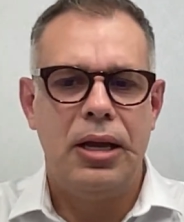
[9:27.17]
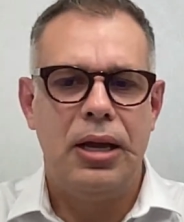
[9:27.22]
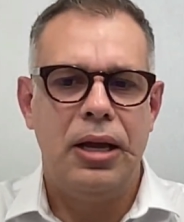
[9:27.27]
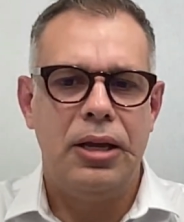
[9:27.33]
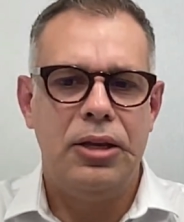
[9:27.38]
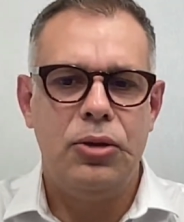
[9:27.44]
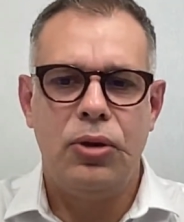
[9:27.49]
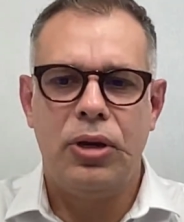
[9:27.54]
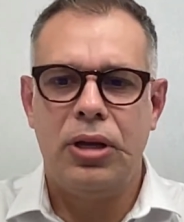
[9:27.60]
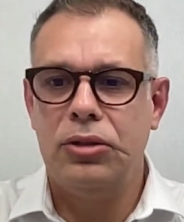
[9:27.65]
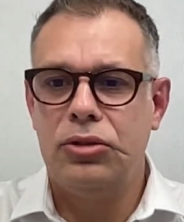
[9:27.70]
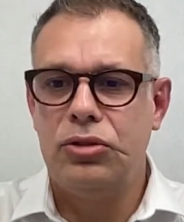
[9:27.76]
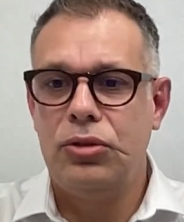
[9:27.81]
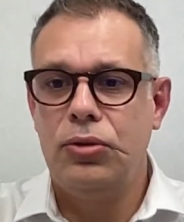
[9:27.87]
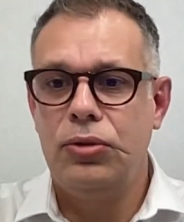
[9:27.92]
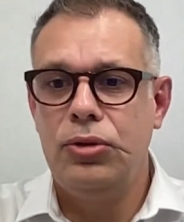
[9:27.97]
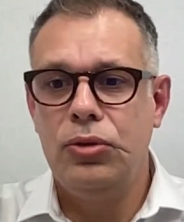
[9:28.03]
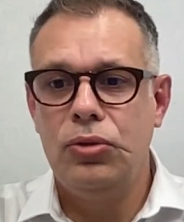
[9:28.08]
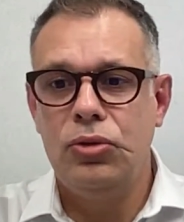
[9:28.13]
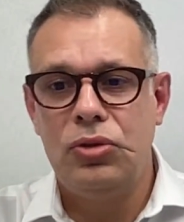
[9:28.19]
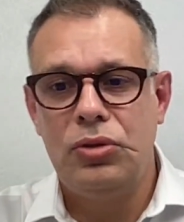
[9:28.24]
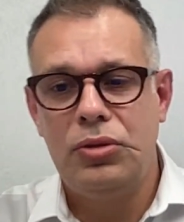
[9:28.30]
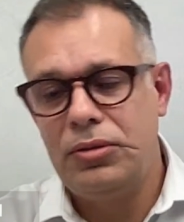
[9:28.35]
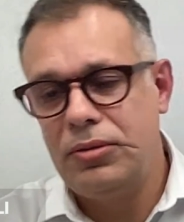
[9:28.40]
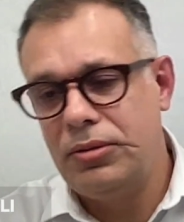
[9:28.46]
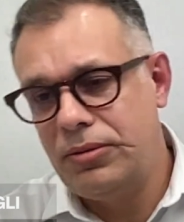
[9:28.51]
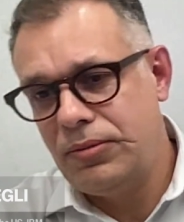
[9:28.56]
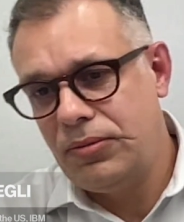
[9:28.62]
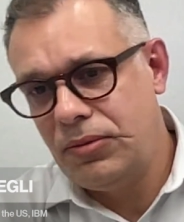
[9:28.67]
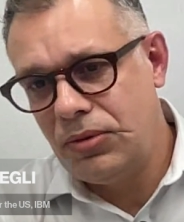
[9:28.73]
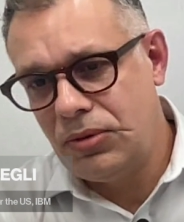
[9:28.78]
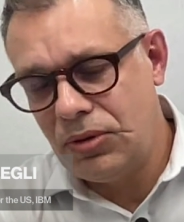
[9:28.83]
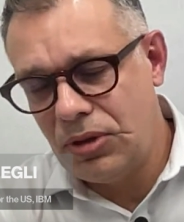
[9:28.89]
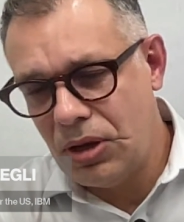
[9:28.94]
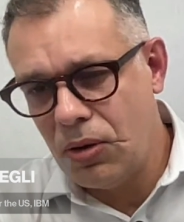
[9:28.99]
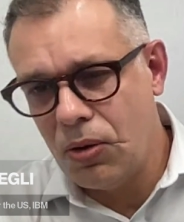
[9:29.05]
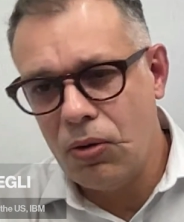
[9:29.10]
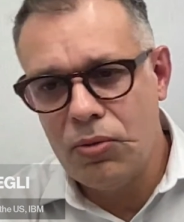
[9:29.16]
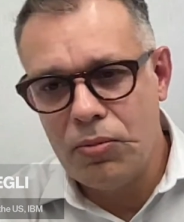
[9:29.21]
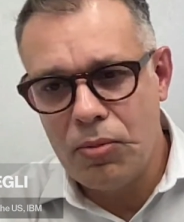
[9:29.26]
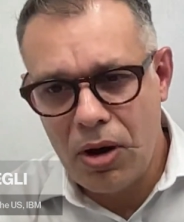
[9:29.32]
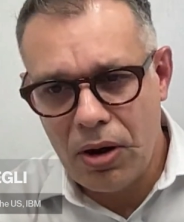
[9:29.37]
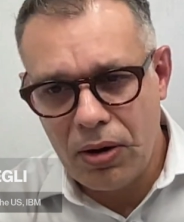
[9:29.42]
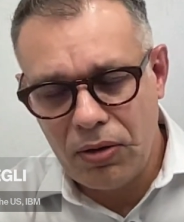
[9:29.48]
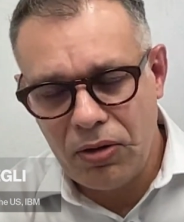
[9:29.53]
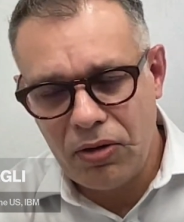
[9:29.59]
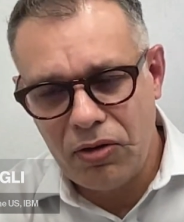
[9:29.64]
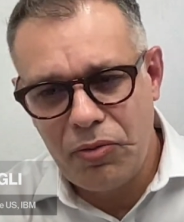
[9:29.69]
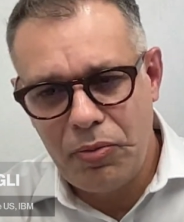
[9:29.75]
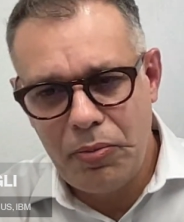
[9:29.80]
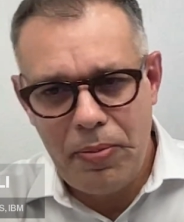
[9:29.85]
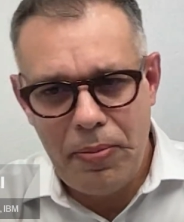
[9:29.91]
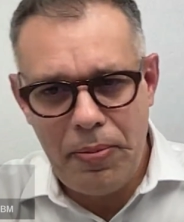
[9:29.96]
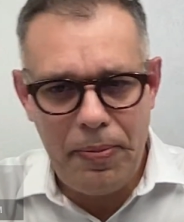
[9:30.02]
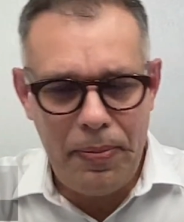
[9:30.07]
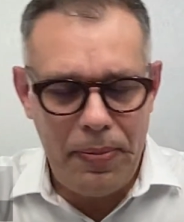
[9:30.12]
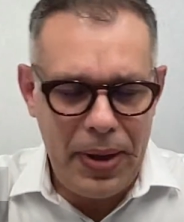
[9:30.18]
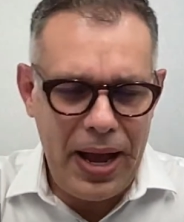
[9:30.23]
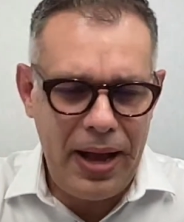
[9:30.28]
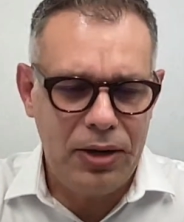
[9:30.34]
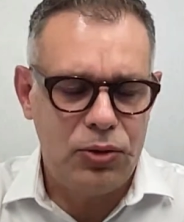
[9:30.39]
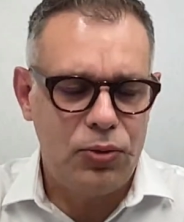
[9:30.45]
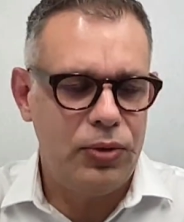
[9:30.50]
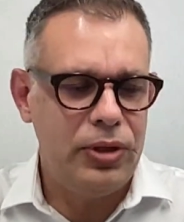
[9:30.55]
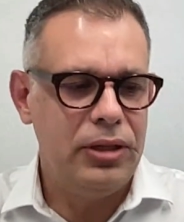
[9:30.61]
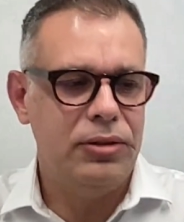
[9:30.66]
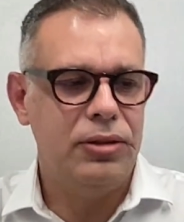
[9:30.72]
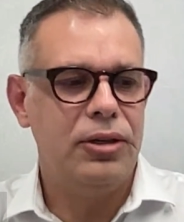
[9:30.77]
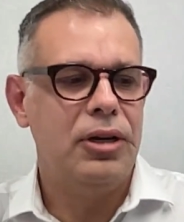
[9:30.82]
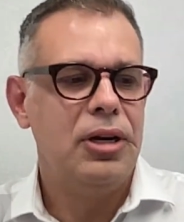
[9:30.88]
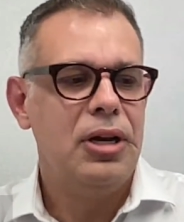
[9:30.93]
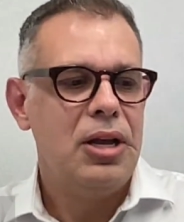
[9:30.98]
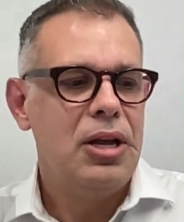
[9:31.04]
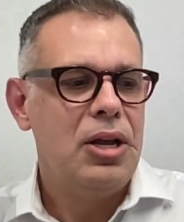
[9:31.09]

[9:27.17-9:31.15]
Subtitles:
you can still use the old model bed reader.